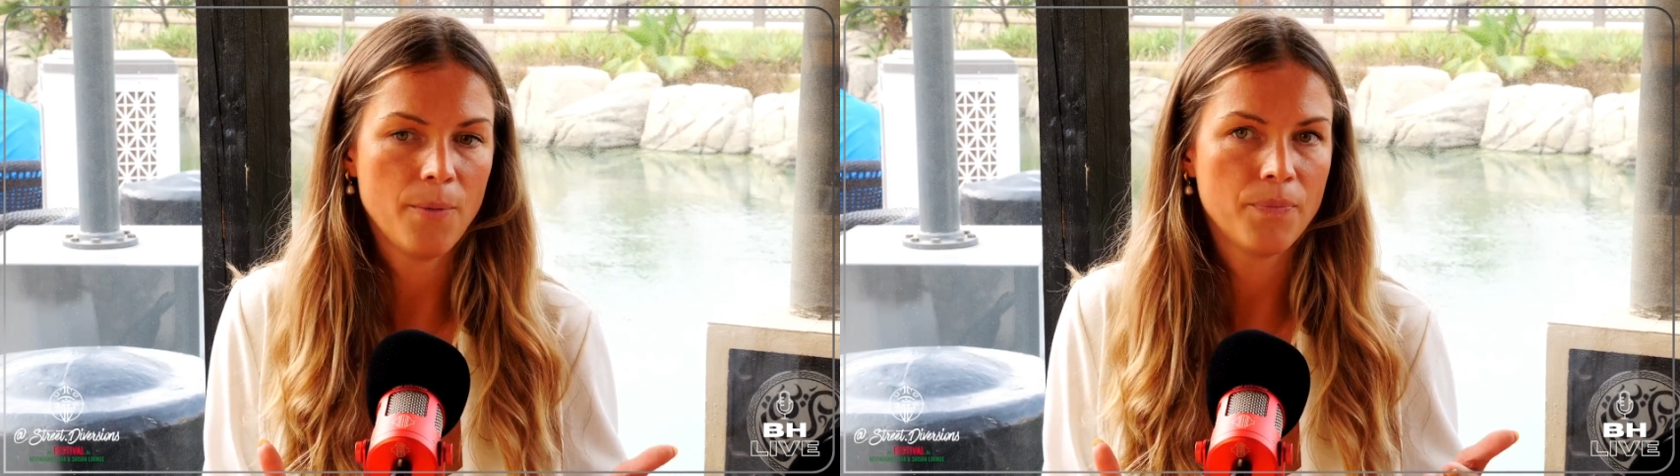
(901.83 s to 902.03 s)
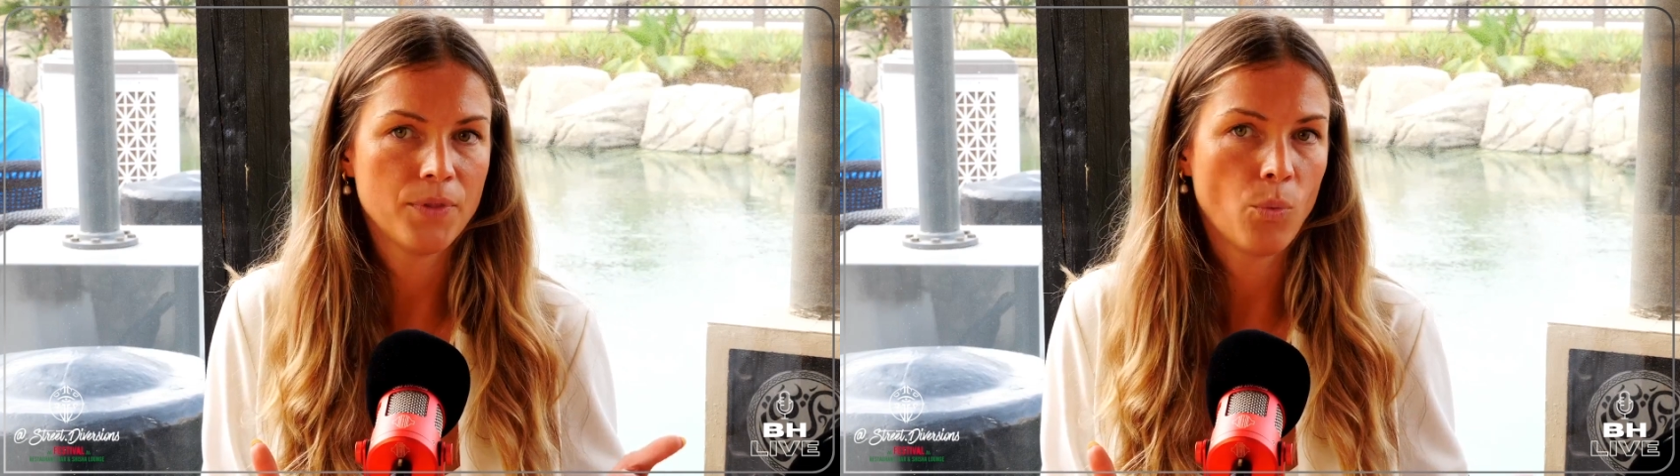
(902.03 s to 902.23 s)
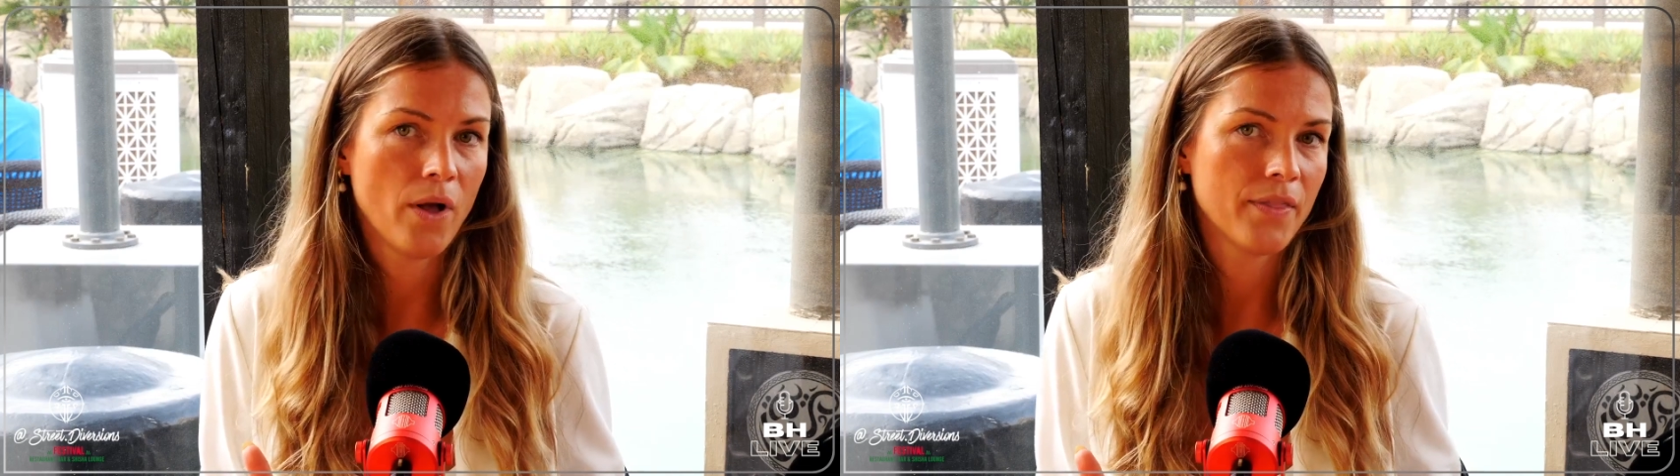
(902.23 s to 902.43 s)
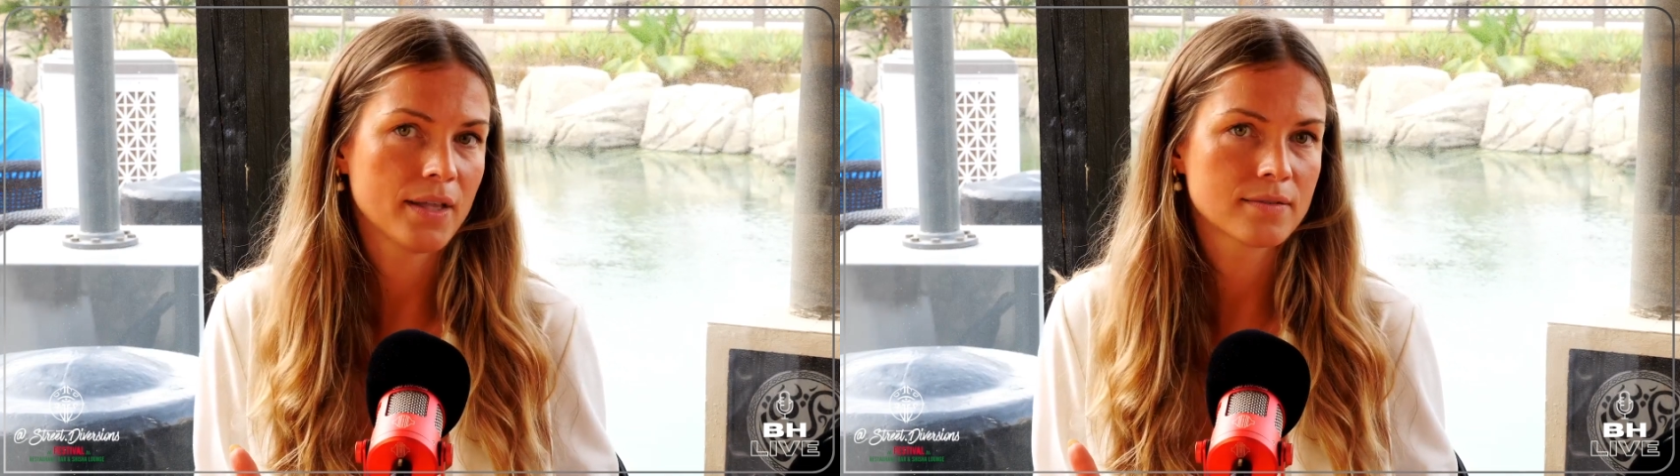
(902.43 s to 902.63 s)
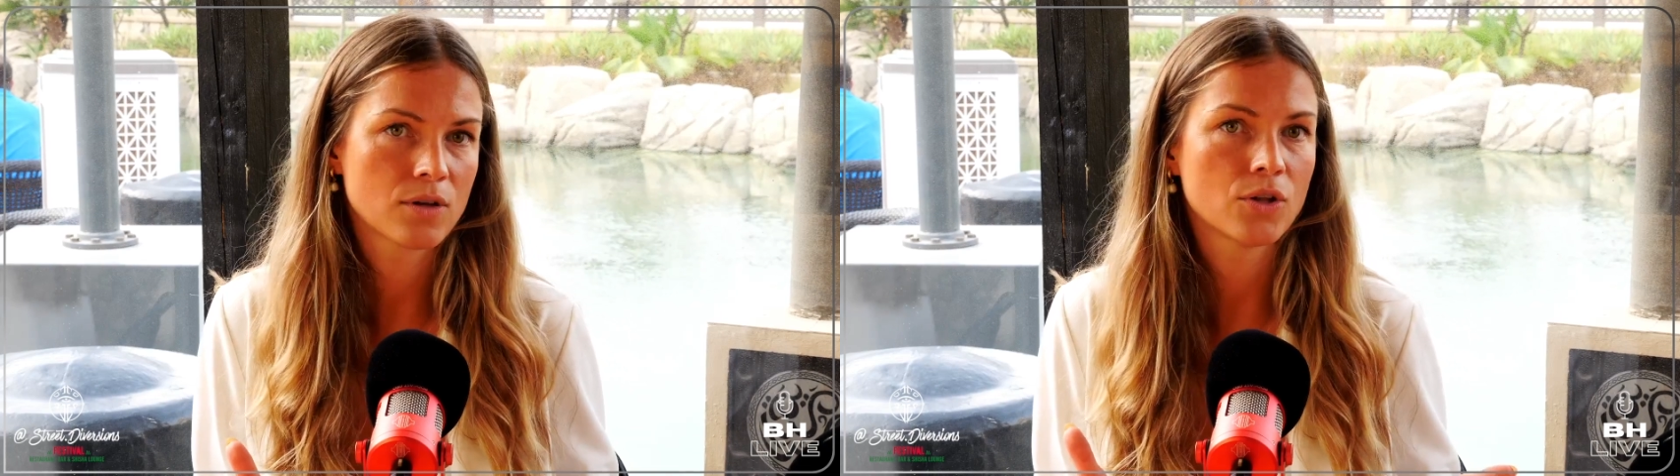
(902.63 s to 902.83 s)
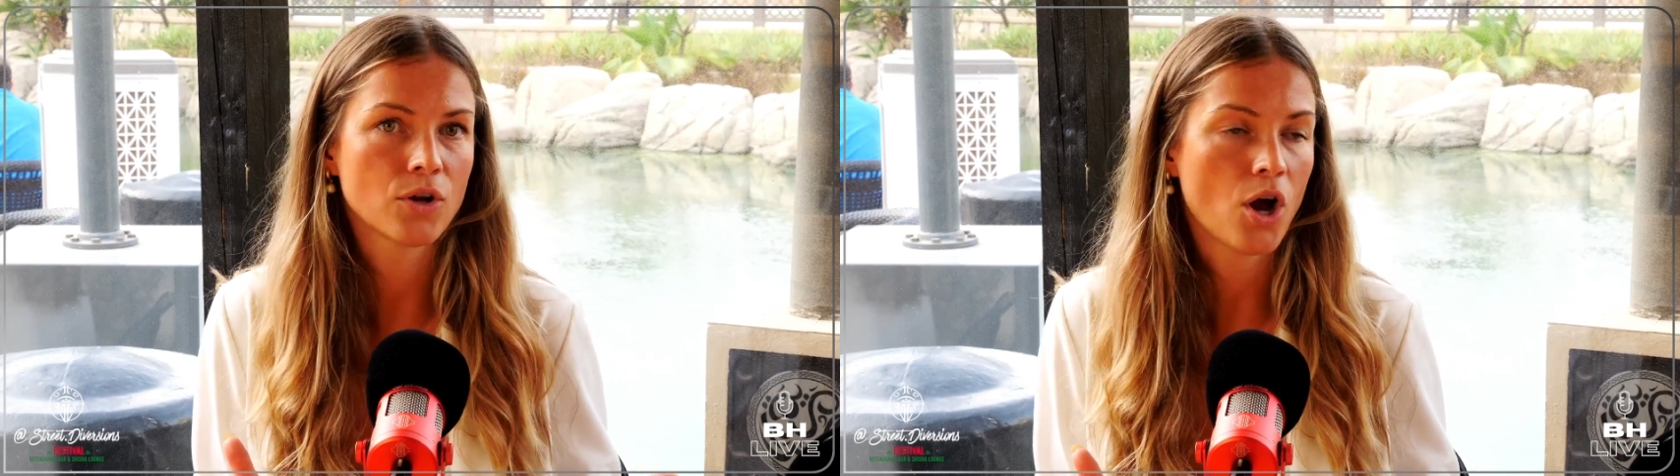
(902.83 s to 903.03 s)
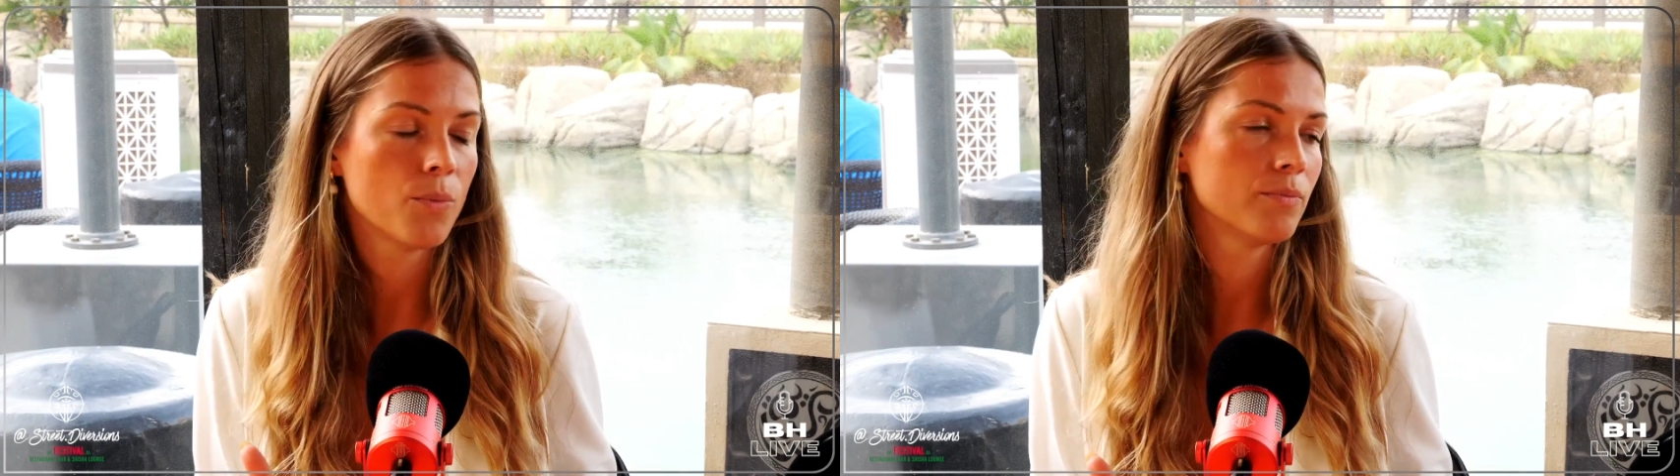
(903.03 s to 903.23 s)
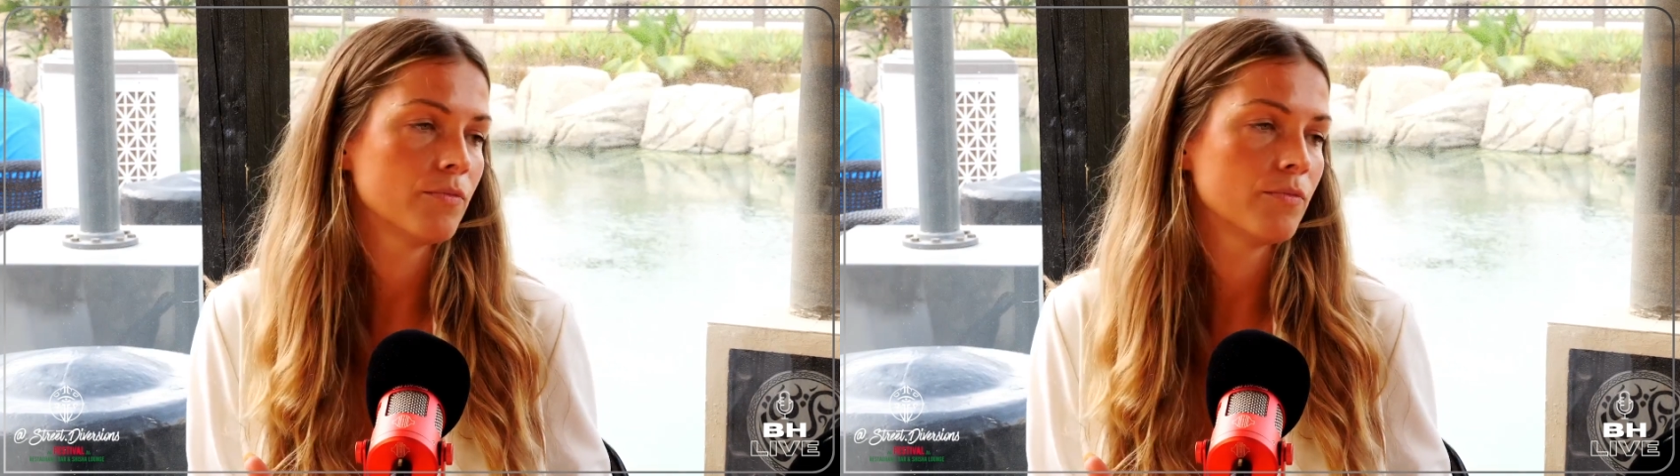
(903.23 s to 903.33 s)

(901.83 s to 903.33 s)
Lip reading: the one that's gonna come